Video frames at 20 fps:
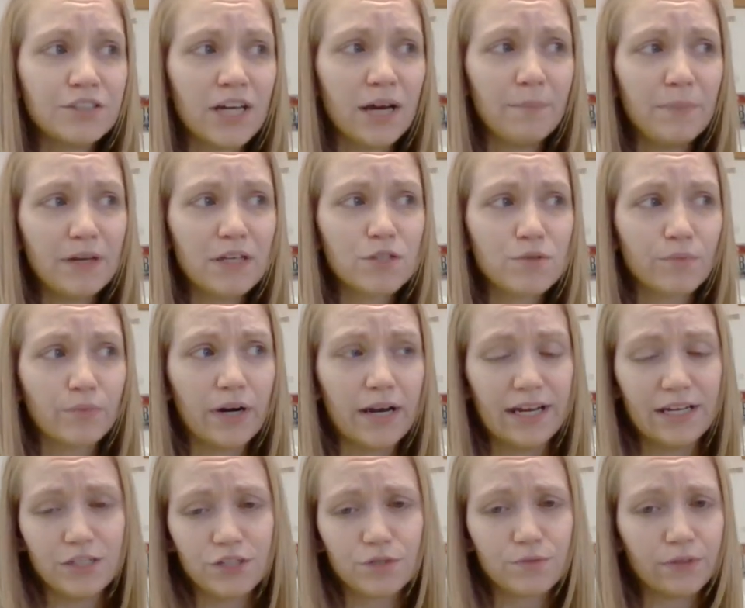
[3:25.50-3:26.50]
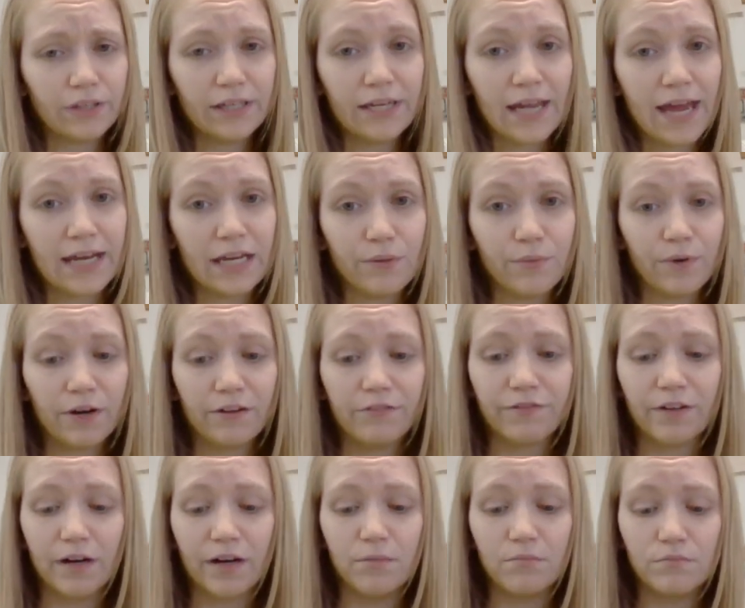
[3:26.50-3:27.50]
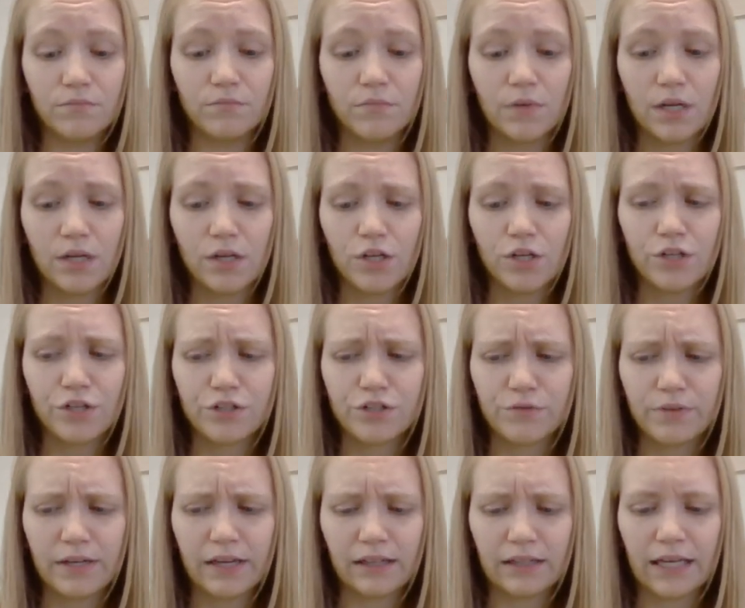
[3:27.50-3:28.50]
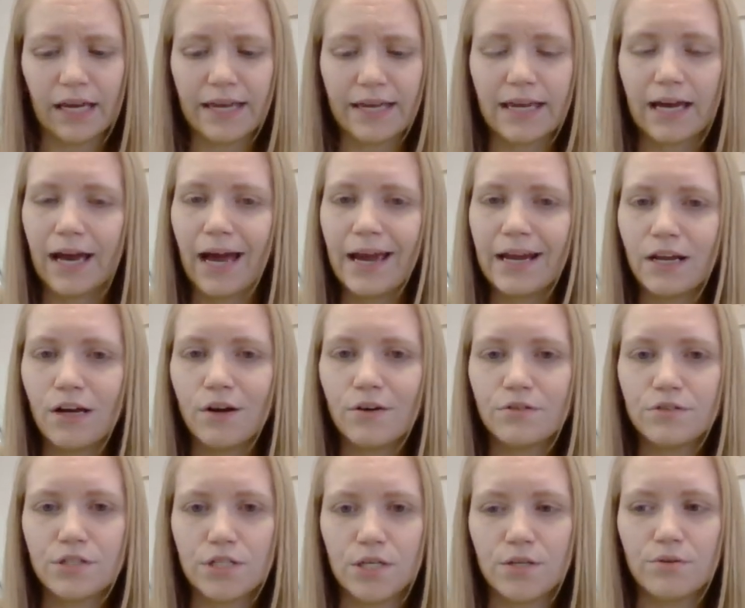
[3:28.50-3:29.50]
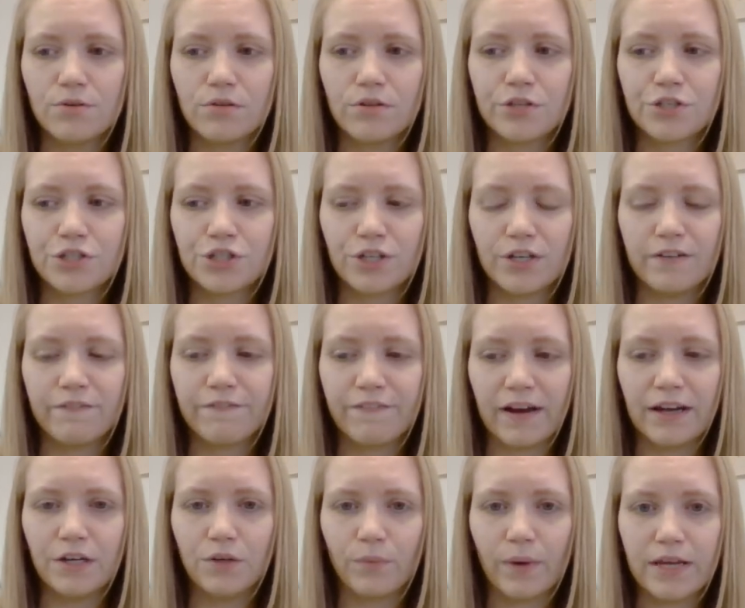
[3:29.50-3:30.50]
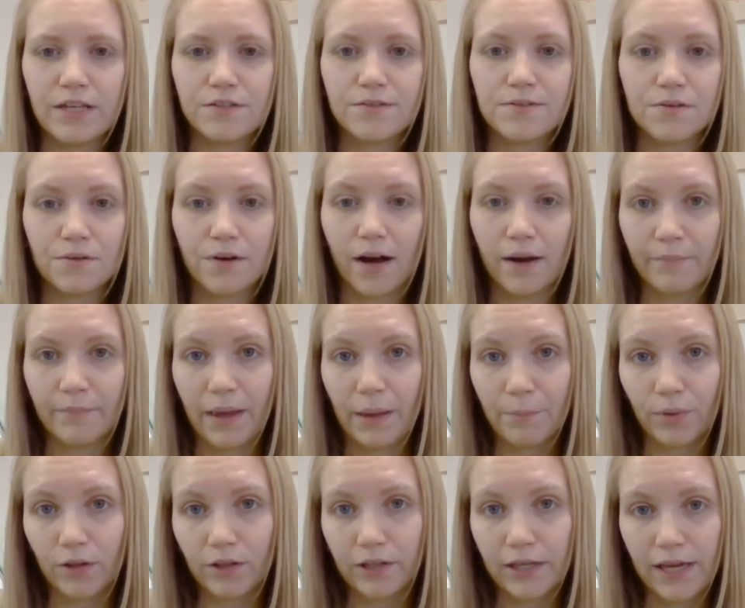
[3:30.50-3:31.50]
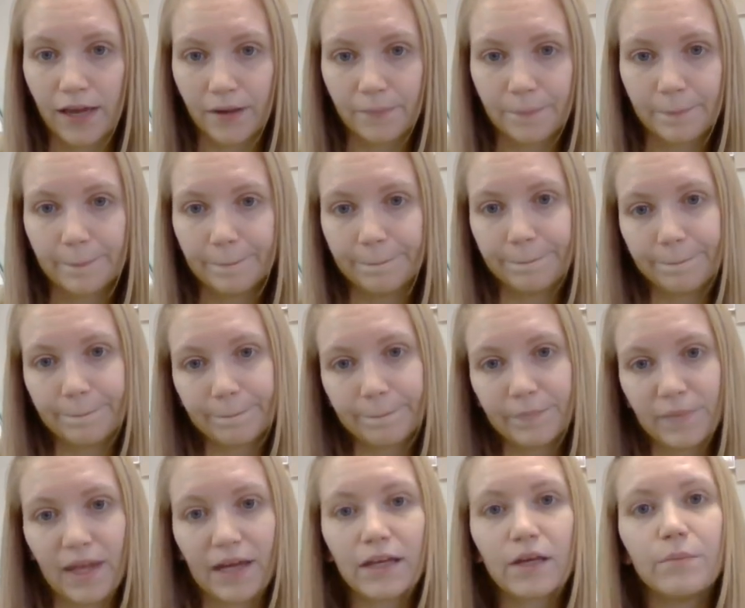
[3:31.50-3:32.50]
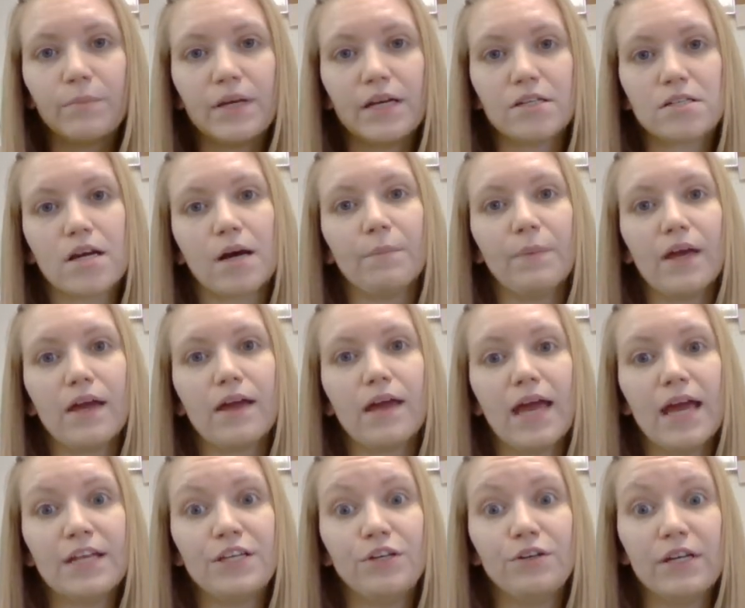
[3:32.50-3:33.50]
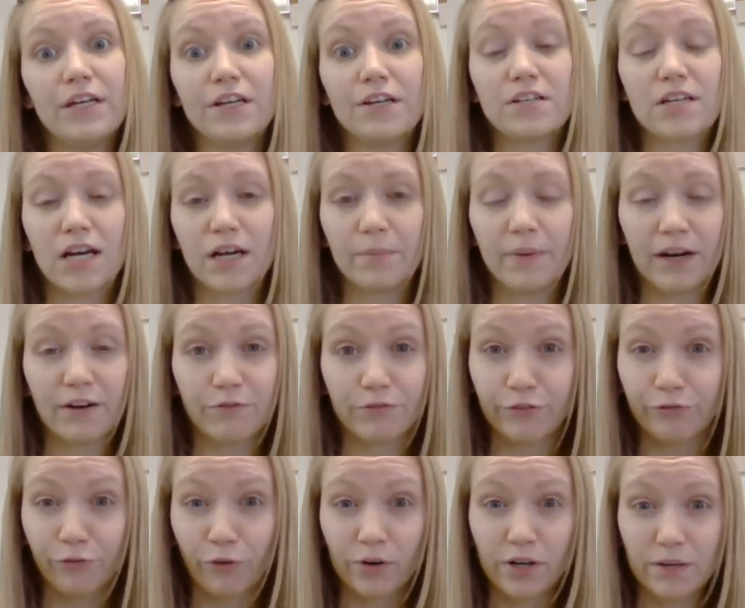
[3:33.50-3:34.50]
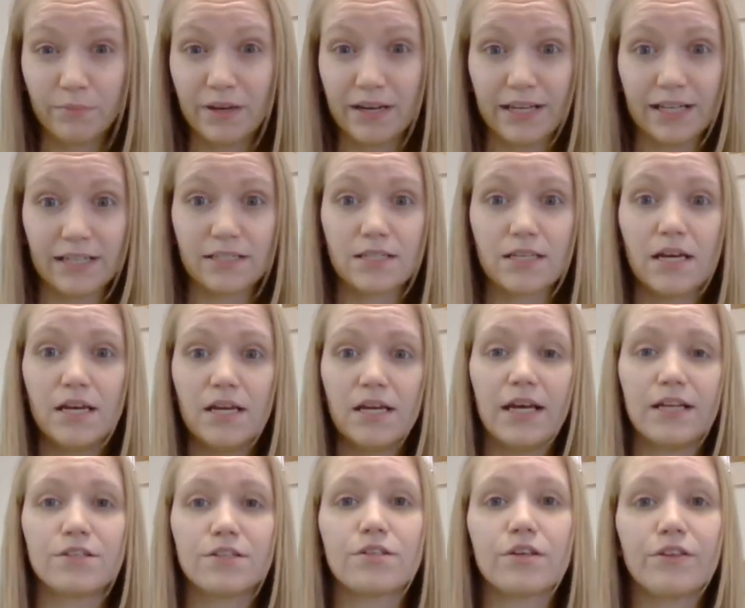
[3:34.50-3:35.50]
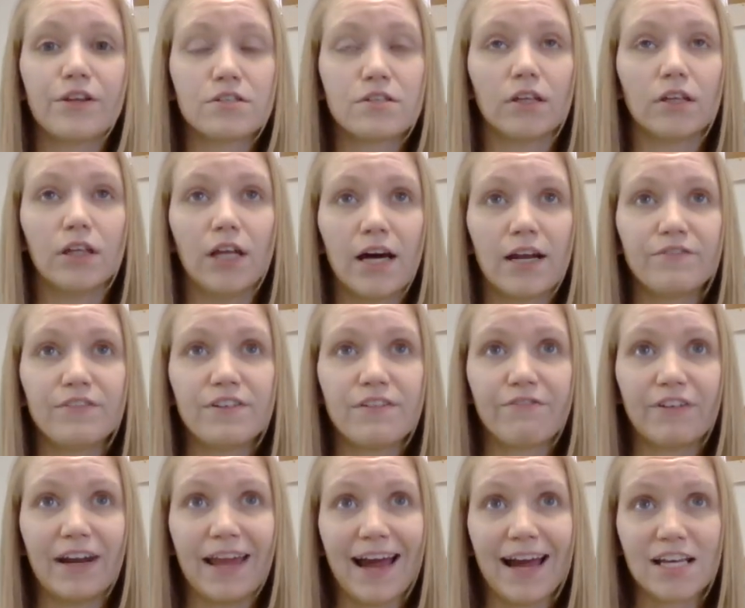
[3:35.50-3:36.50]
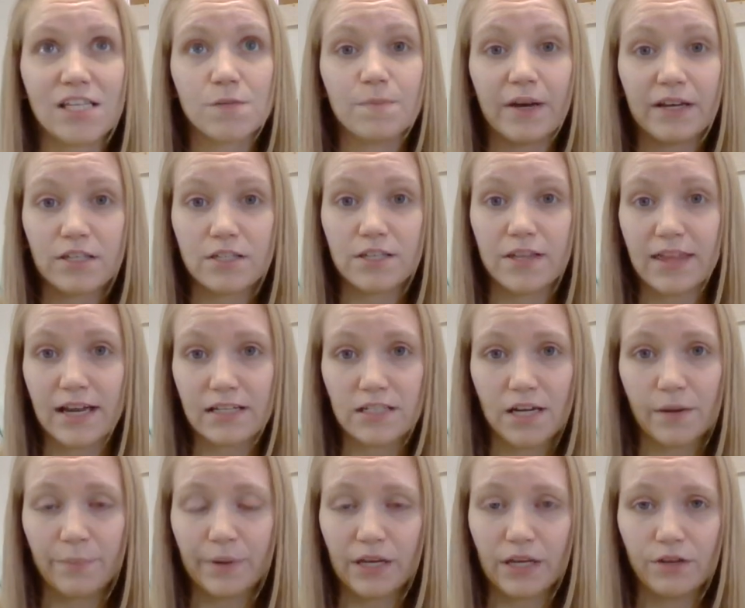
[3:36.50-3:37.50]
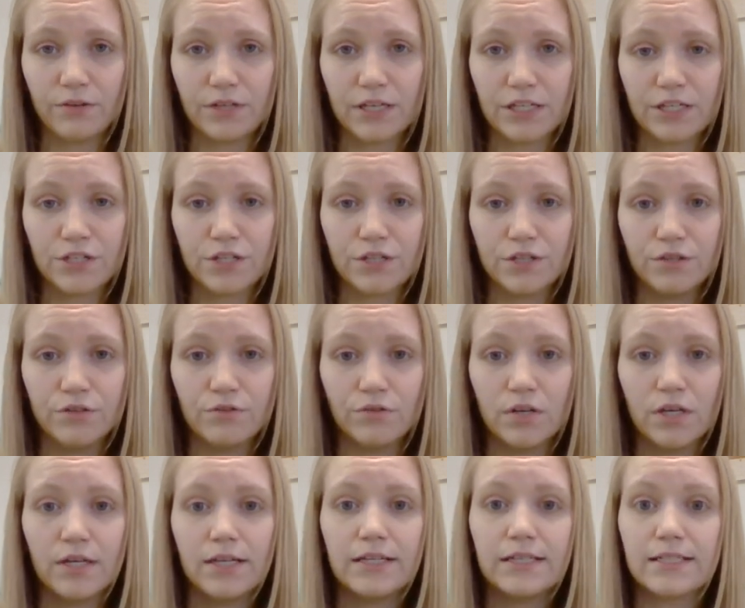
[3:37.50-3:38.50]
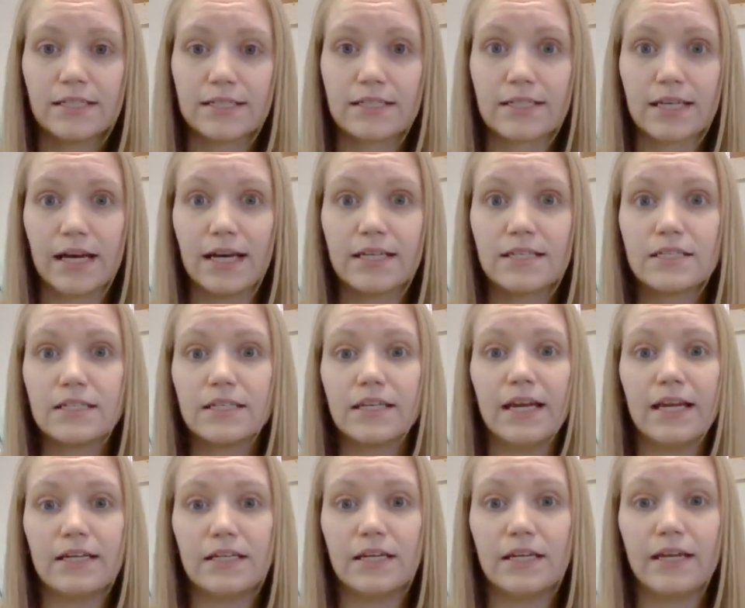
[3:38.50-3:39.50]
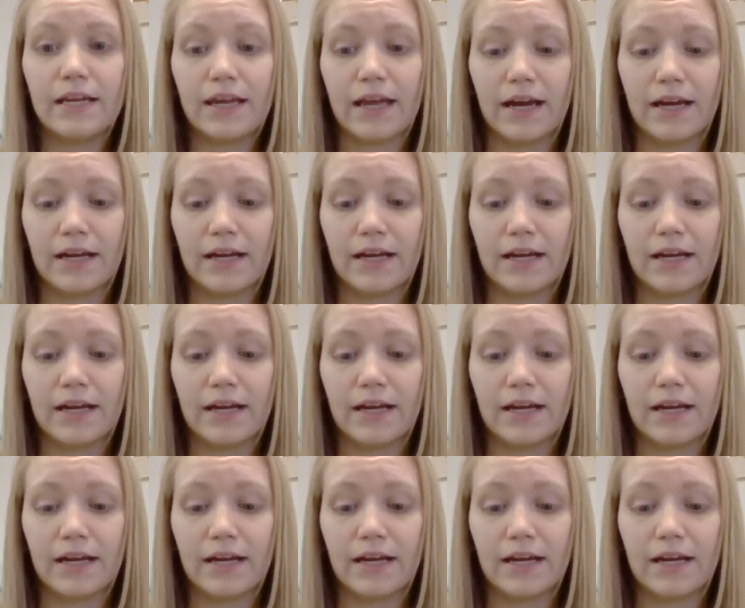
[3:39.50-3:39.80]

Topics range really anywhere from doing Idaho's youth should find ways to combat bullying. That could be a topic, and you need to talk about it for 40 minutes. And so there's a lot of different aspects to that topic you need to discuss and